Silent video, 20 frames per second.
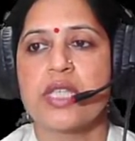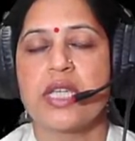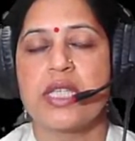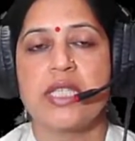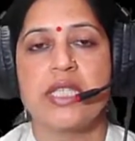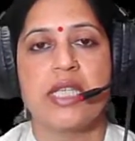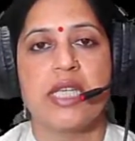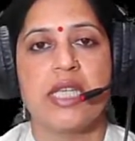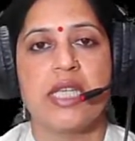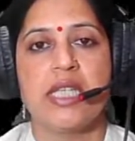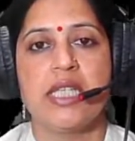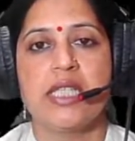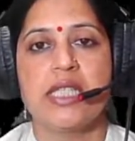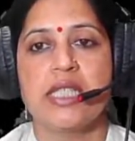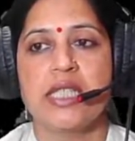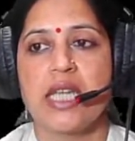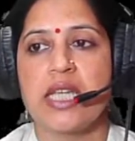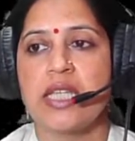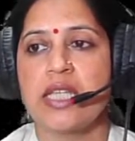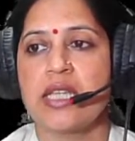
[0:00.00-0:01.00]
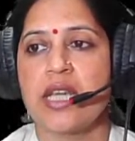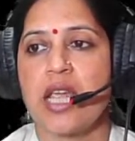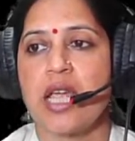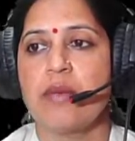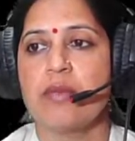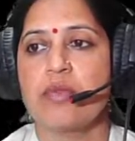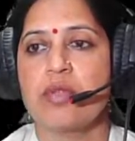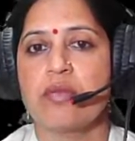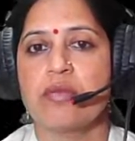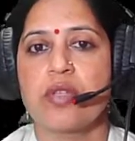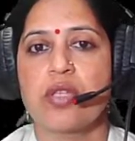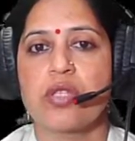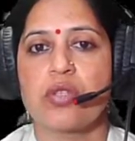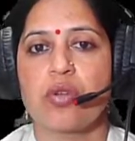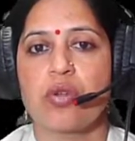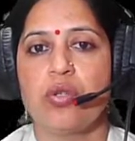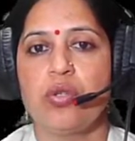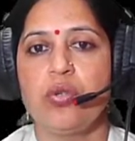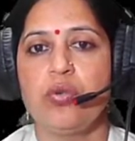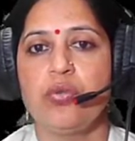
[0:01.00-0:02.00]
containing 10 grams of the
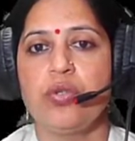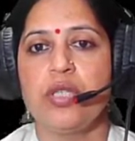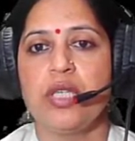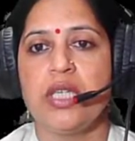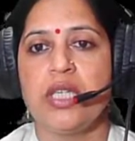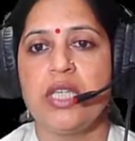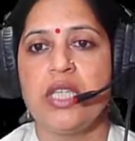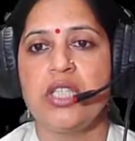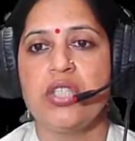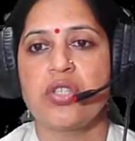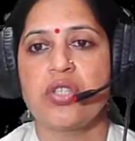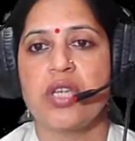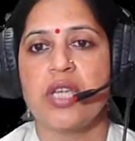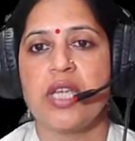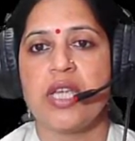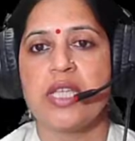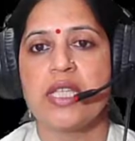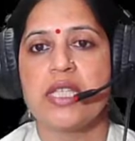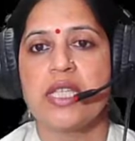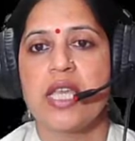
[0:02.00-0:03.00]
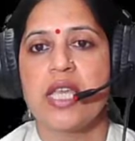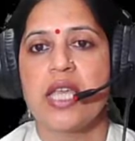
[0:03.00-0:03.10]
solute in each case